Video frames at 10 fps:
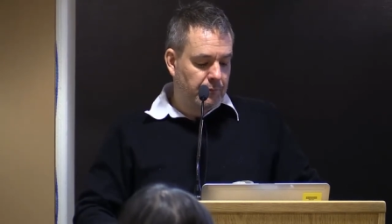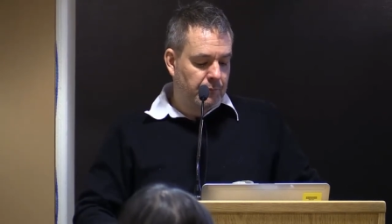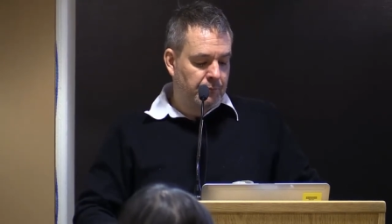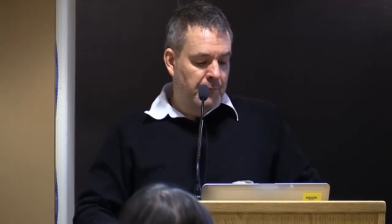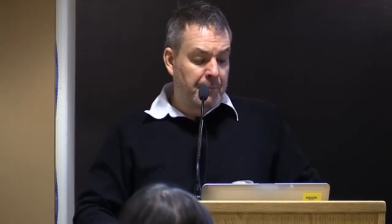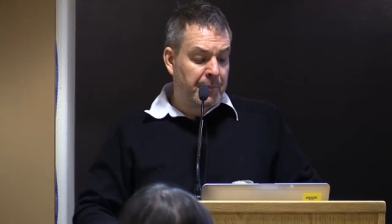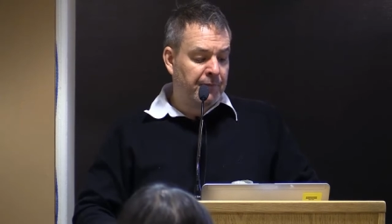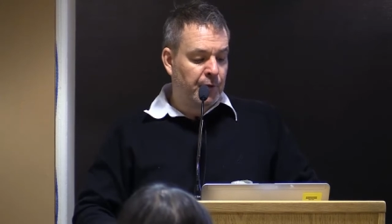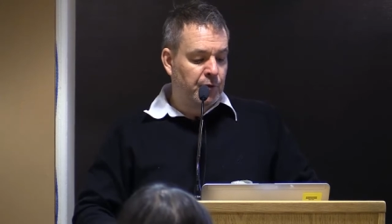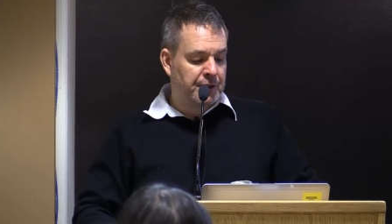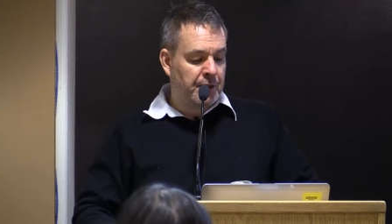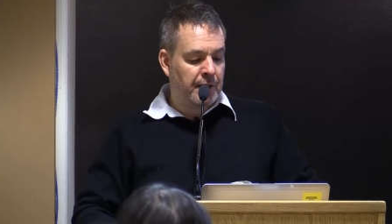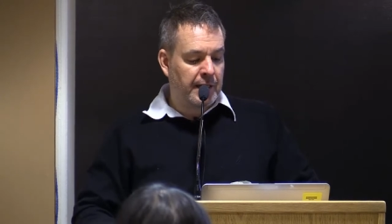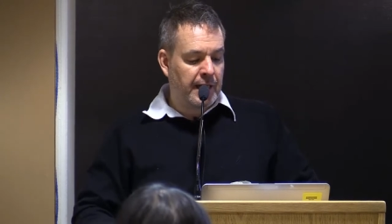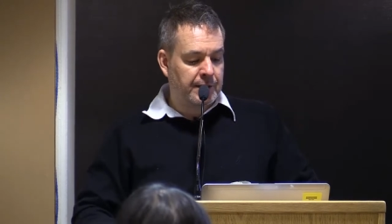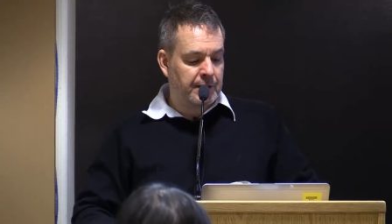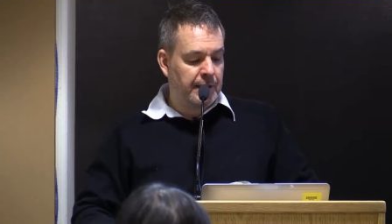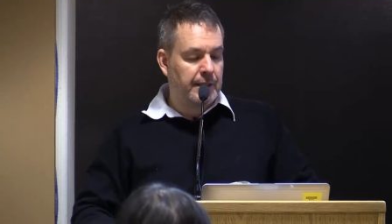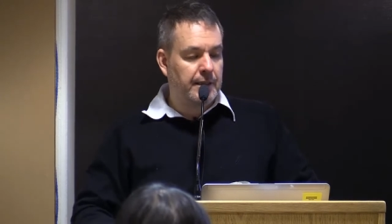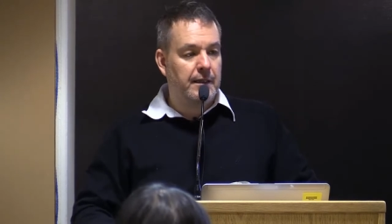MapInfo started
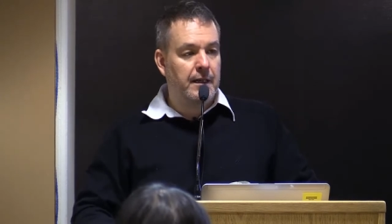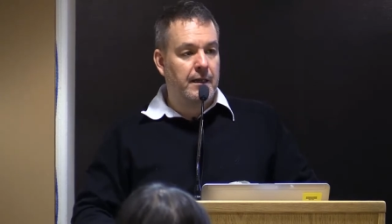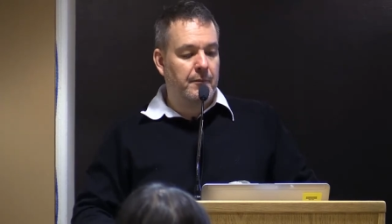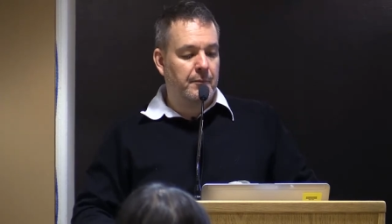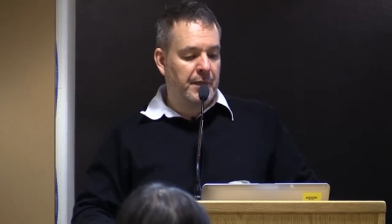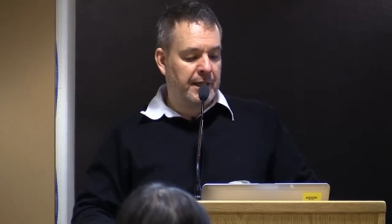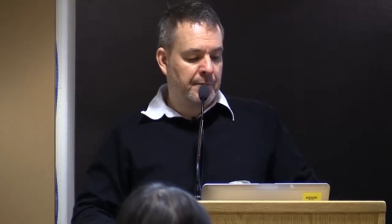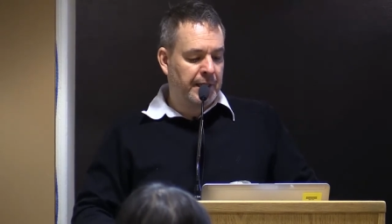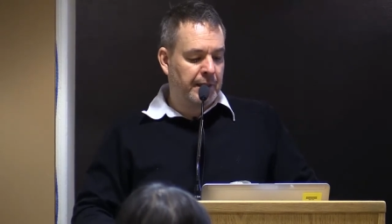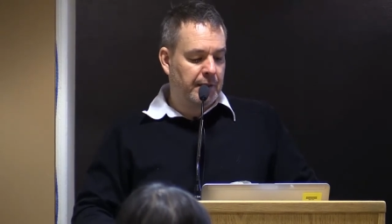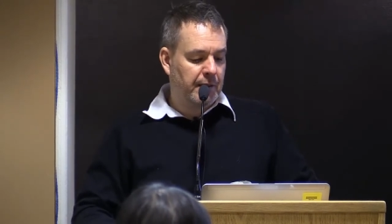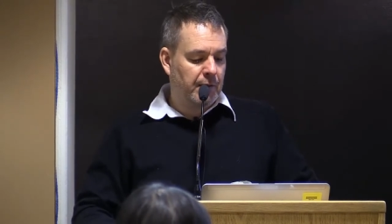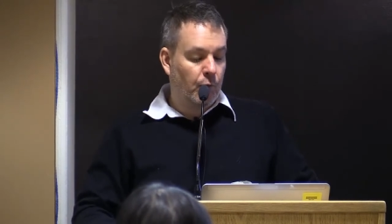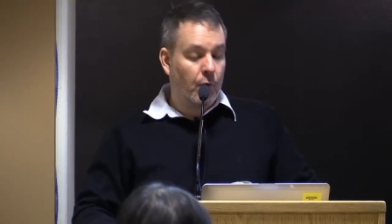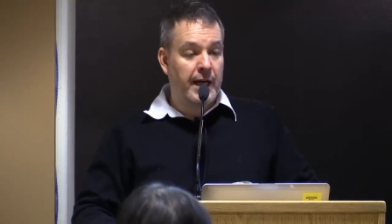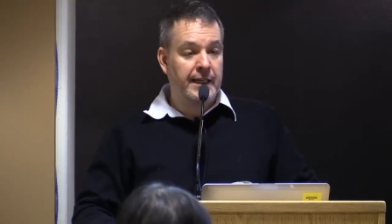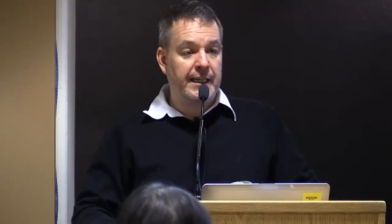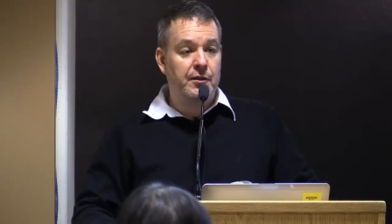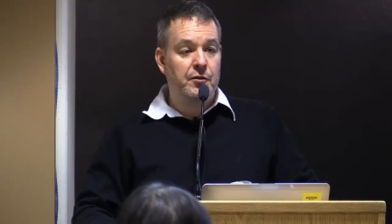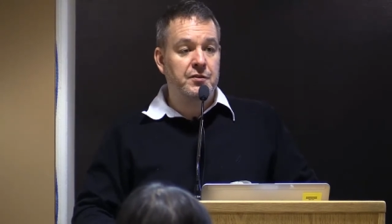actually becoming widely
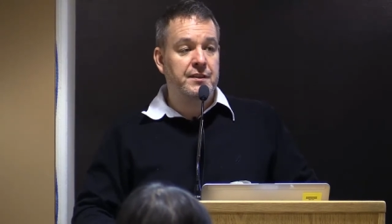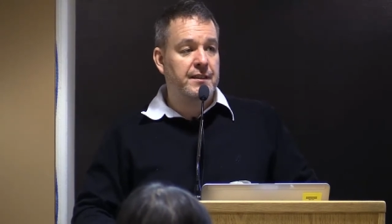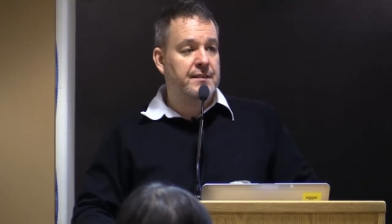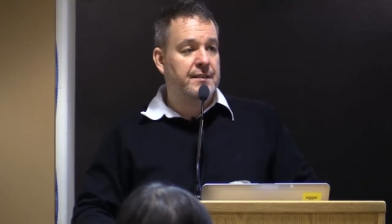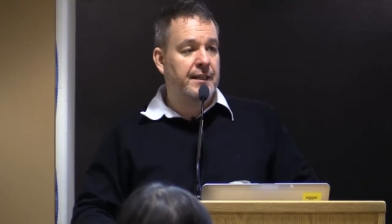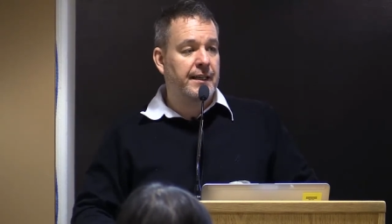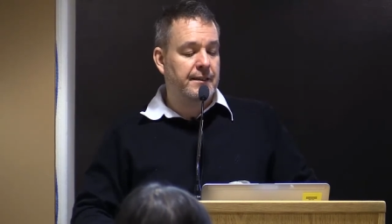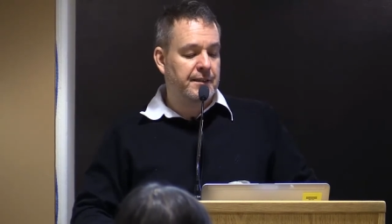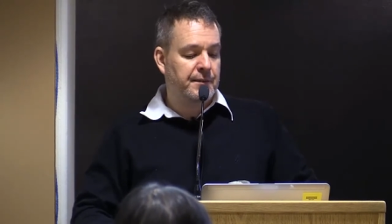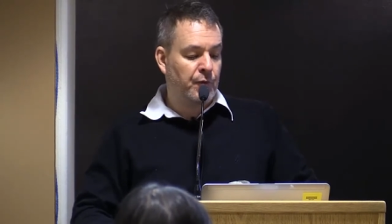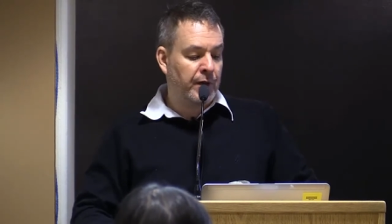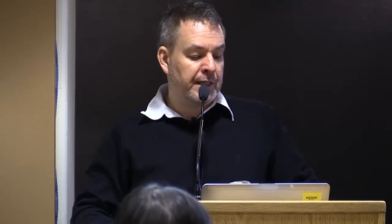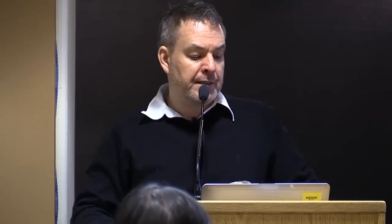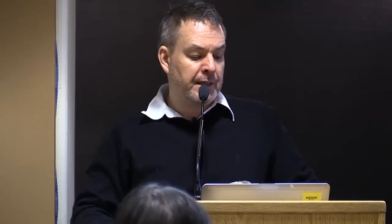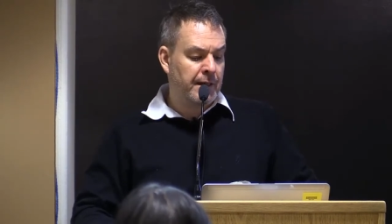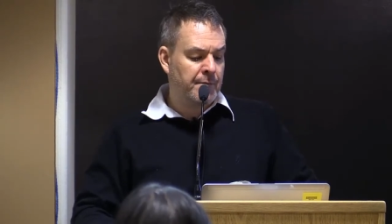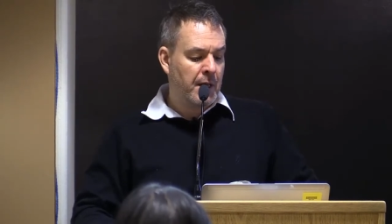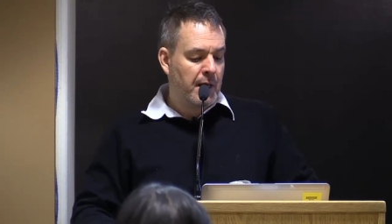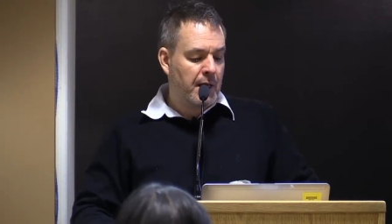used in the city at this point in time.